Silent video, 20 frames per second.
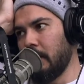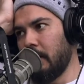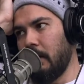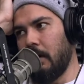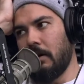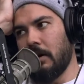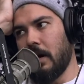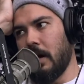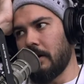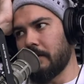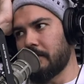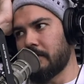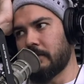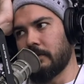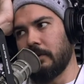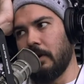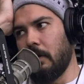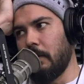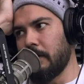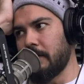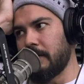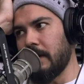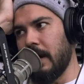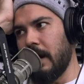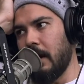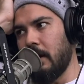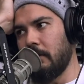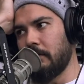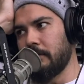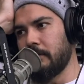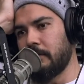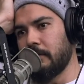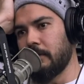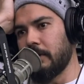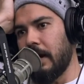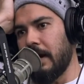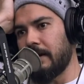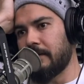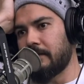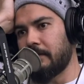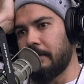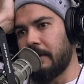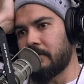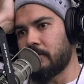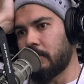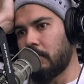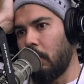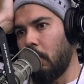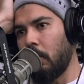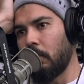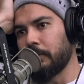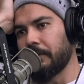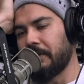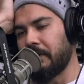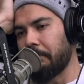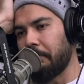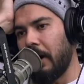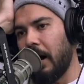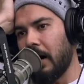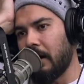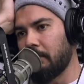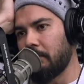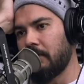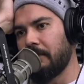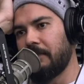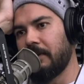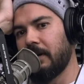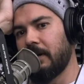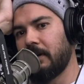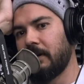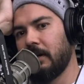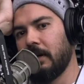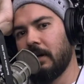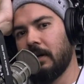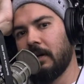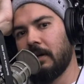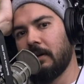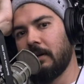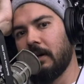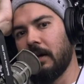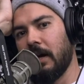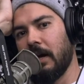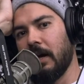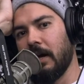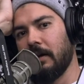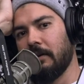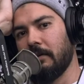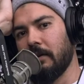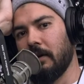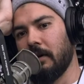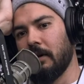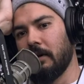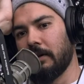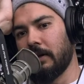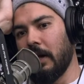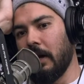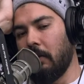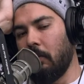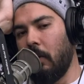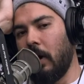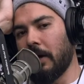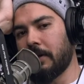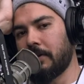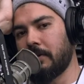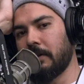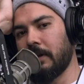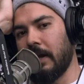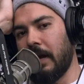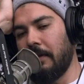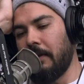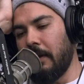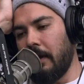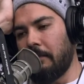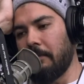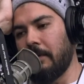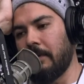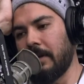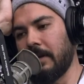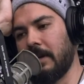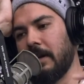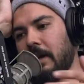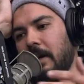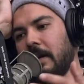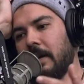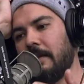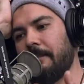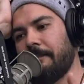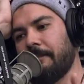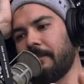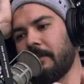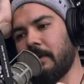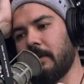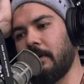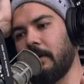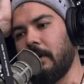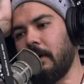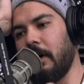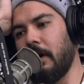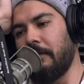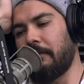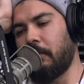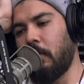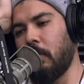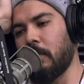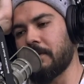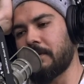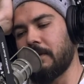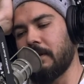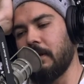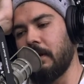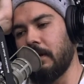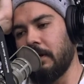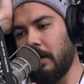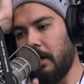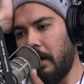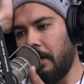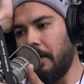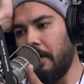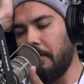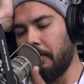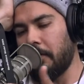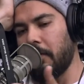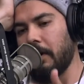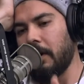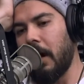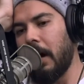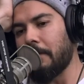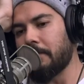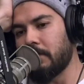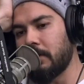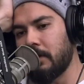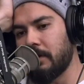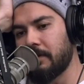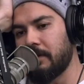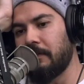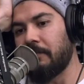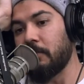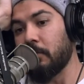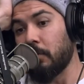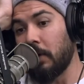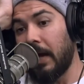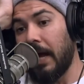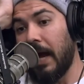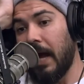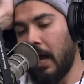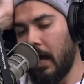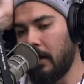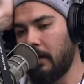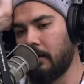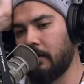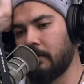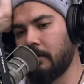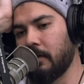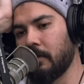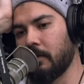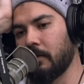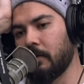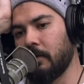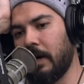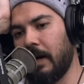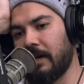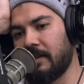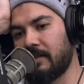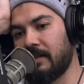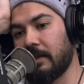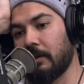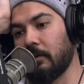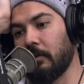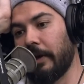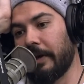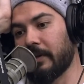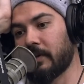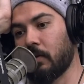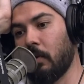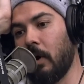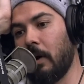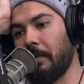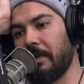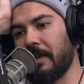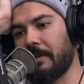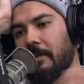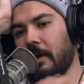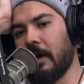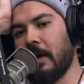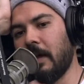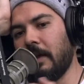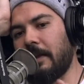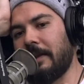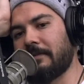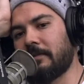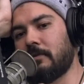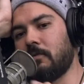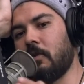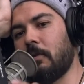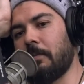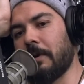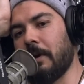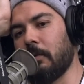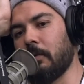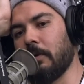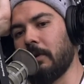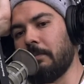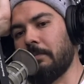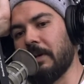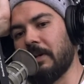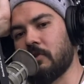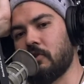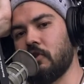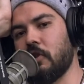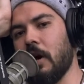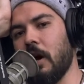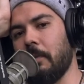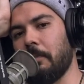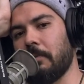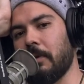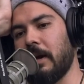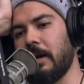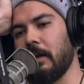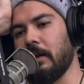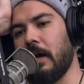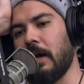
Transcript: Oh, yeah. Slow it down, do an isometric hold at the bottom of it, and watch you get. And I mean, of course, another great option is if you can do a single leg squat, but that's normally a really big jump, right?